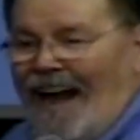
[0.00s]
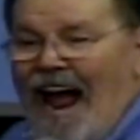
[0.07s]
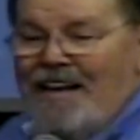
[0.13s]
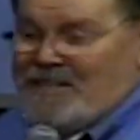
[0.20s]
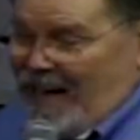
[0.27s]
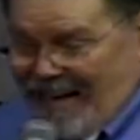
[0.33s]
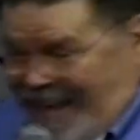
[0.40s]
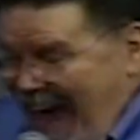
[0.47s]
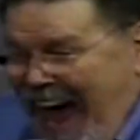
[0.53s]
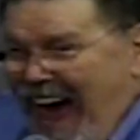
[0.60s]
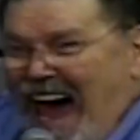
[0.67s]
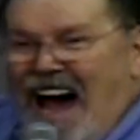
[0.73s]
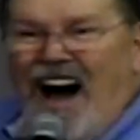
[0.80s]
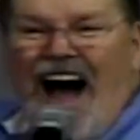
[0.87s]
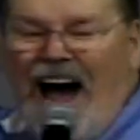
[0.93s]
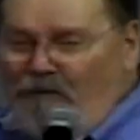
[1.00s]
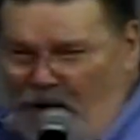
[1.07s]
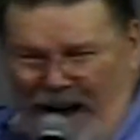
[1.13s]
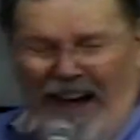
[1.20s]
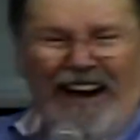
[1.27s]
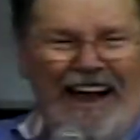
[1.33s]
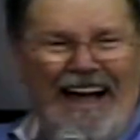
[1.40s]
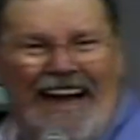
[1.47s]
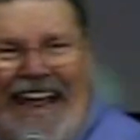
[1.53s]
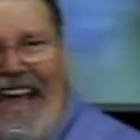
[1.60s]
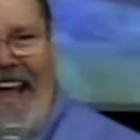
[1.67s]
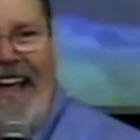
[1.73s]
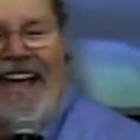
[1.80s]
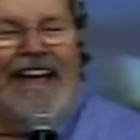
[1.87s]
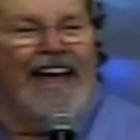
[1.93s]
And I said, yeah, I will,
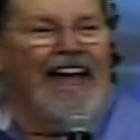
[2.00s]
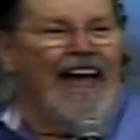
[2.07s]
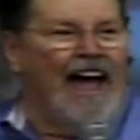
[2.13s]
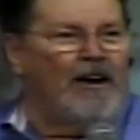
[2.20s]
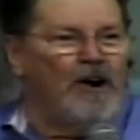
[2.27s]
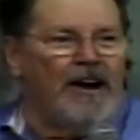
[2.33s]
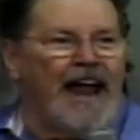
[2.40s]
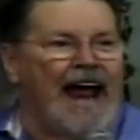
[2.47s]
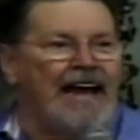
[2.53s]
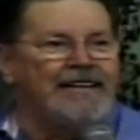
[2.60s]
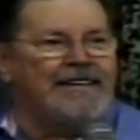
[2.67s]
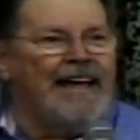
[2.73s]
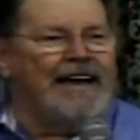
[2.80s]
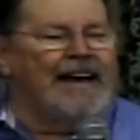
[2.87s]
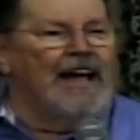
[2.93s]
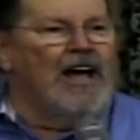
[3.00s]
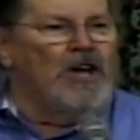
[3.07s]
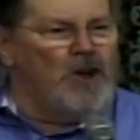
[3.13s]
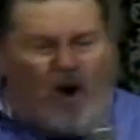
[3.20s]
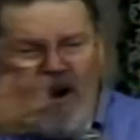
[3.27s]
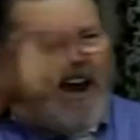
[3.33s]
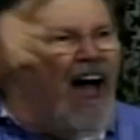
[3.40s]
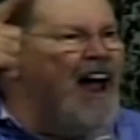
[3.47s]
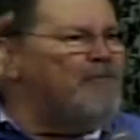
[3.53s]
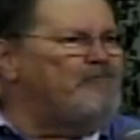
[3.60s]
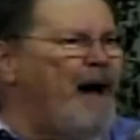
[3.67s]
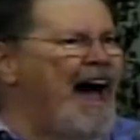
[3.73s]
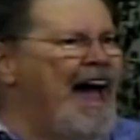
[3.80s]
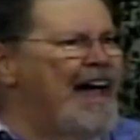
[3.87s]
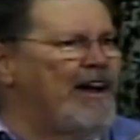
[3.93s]
honey. And her daddy said, you're not
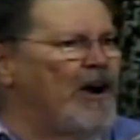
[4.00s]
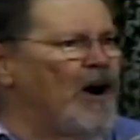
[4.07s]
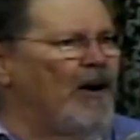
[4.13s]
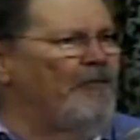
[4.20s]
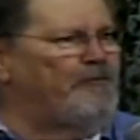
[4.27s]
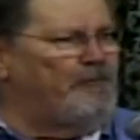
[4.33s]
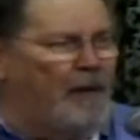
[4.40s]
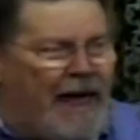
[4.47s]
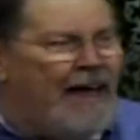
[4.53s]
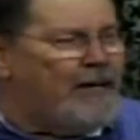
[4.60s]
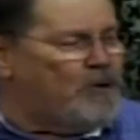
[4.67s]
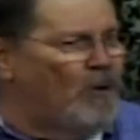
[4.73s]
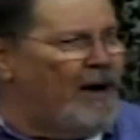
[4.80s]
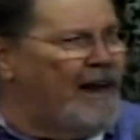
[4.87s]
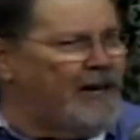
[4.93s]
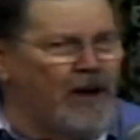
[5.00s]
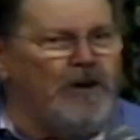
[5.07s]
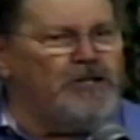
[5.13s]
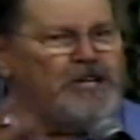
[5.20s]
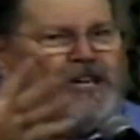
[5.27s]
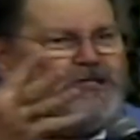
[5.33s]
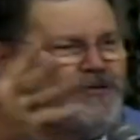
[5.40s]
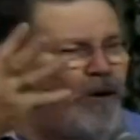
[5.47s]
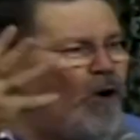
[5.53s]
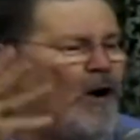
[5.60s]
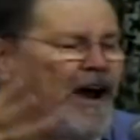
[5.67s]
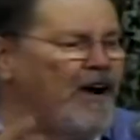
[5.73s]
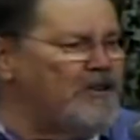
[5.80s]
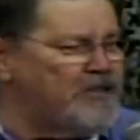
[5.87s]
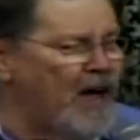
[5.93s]
buying her a pink 22. She's 4
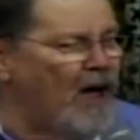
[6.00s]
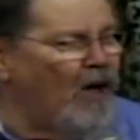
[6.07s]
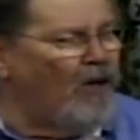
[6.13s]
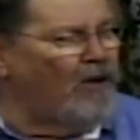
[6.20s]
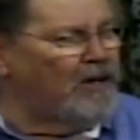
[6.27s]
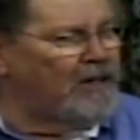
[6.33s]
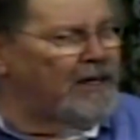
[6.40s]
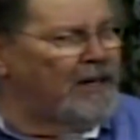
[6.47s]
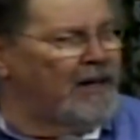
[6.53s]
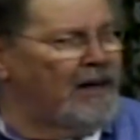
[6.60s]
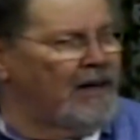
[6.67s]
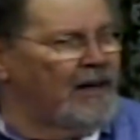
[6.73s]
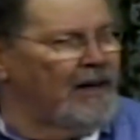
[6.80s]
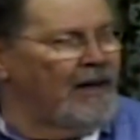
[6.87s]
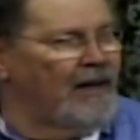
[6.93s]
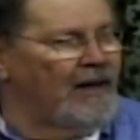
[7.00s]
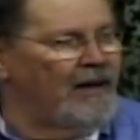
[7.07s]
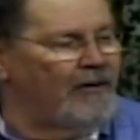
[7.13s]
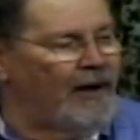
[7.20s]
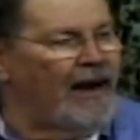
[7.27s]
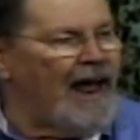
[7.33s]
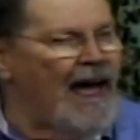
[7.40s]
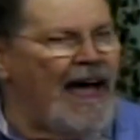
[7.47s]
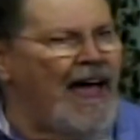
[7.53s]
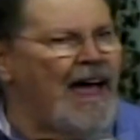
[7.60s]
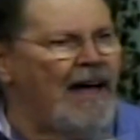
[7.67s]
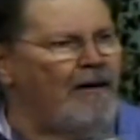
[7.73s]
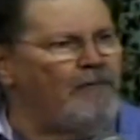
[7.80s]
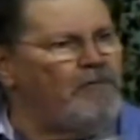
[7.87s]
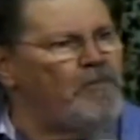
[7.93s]
years old. Well, I
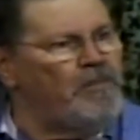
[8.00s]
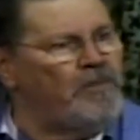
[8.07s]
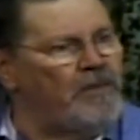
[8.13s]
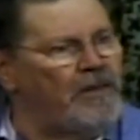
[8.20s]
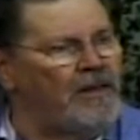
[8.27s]
am.